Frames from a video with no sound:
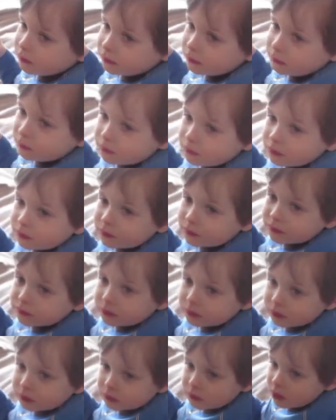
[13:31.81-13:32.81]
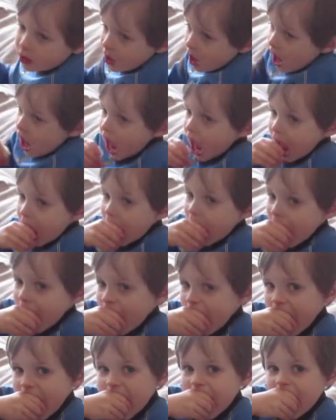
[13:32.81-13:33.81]
He just automatically said,
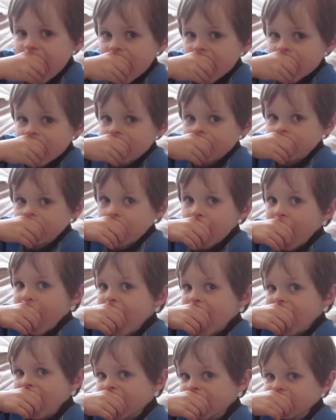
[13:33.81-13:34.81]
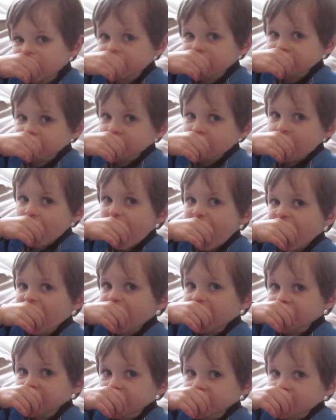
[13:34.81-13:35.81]
I don't like it. I would
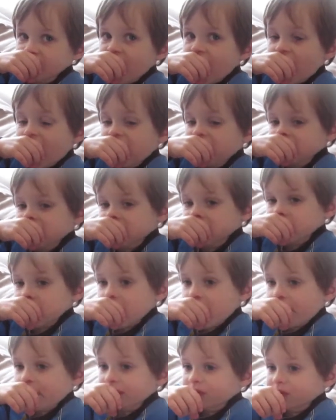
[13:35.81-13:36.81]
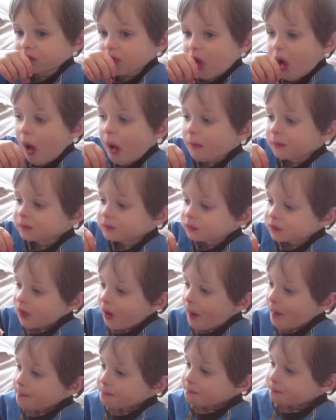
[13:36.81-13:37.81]
never eat a banana. I couldn't even get him to
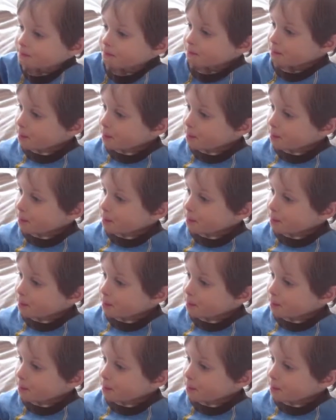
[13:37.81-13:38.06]
try it.